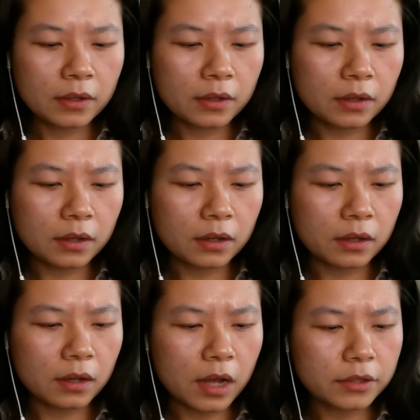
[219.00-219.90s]

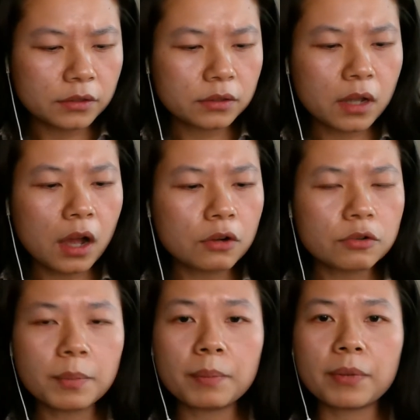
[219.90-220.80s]
I can't
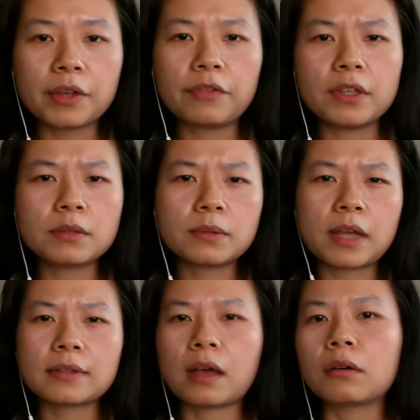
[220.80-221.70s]
remember if this one
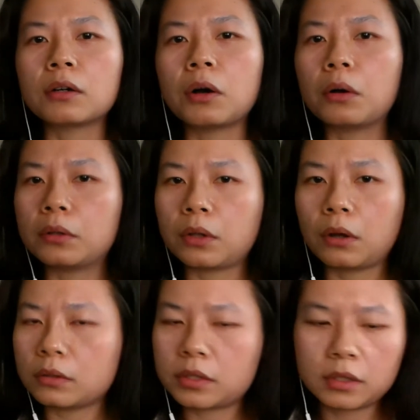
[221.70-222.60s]
has alcohol or
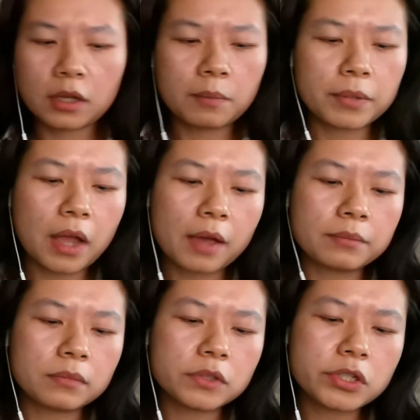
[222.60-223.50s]
not, but
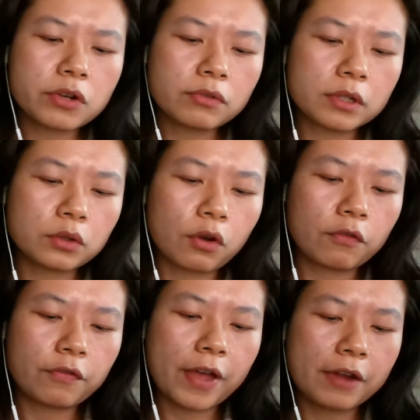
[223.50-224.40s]
I'm generally not
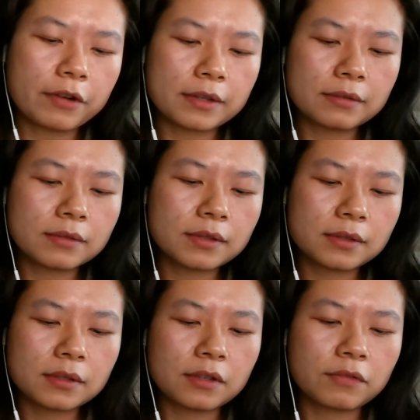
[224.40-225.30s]
very
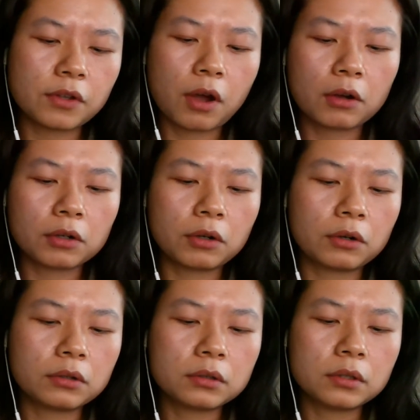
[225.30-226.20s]
sensitive to
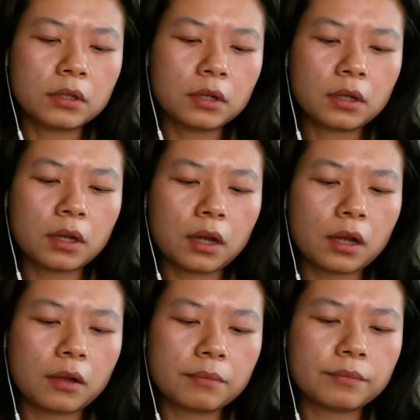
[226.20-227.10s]
alcohol,
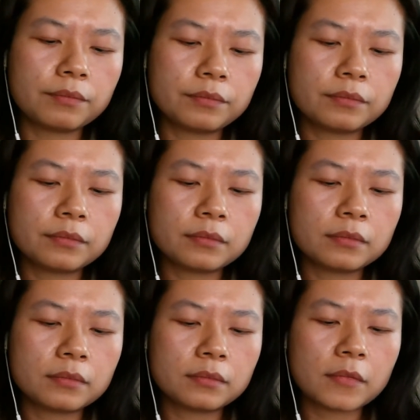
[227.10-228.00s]

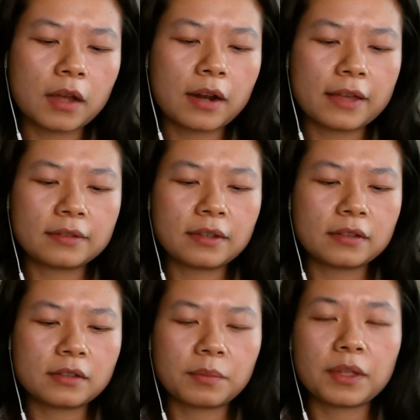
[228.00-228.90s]
unless it's
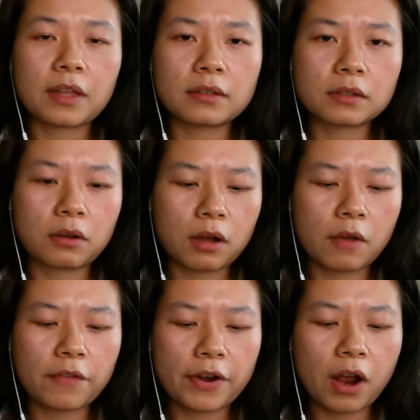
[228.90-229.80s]
something that's got a
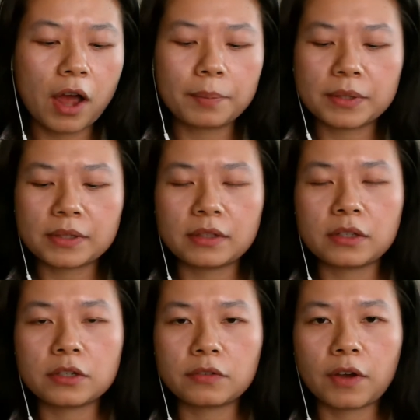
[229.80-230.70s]
very high
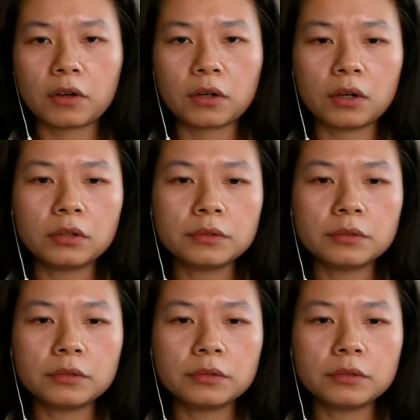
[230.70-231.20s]
percentage of alcohol.